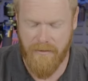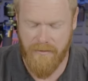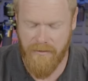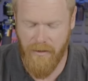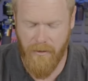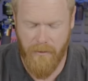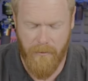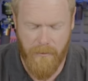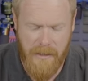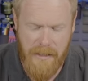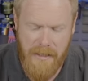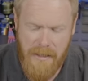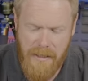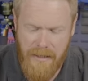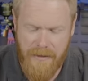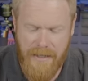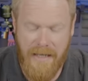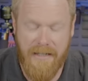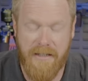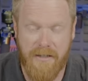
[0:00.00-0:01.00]
So,
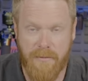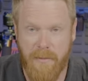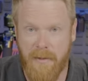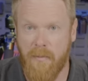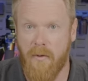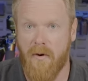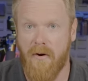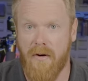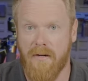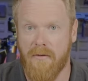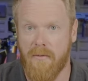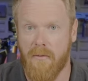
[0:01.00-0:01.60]
that needs to be part,